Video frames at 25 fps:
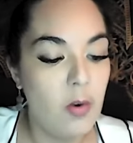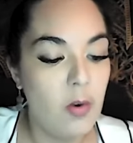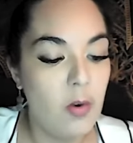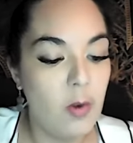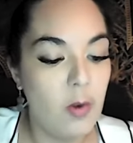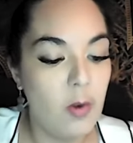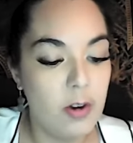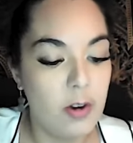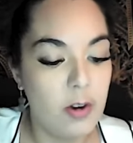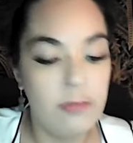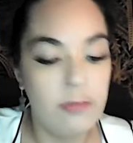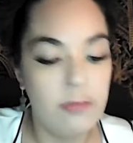
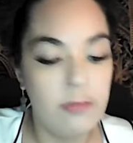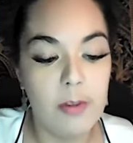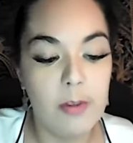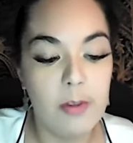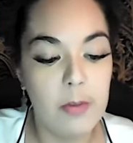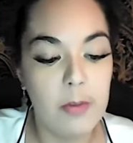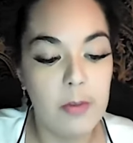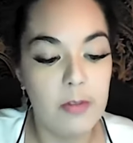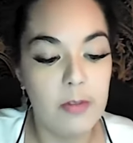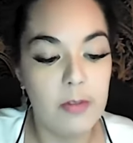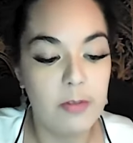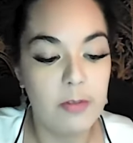or
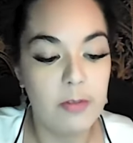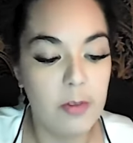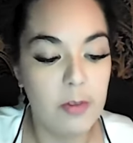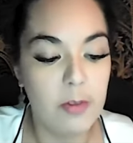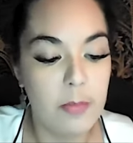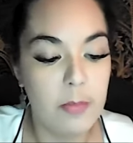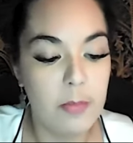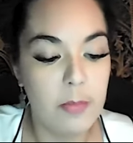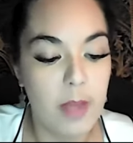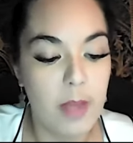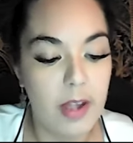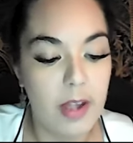from a
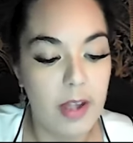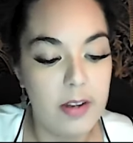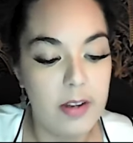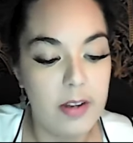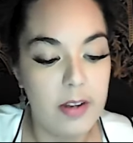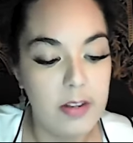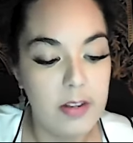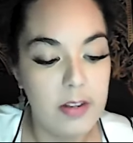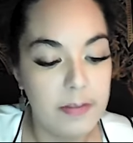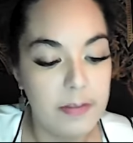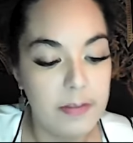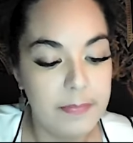
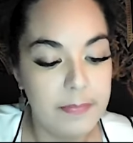riverbed,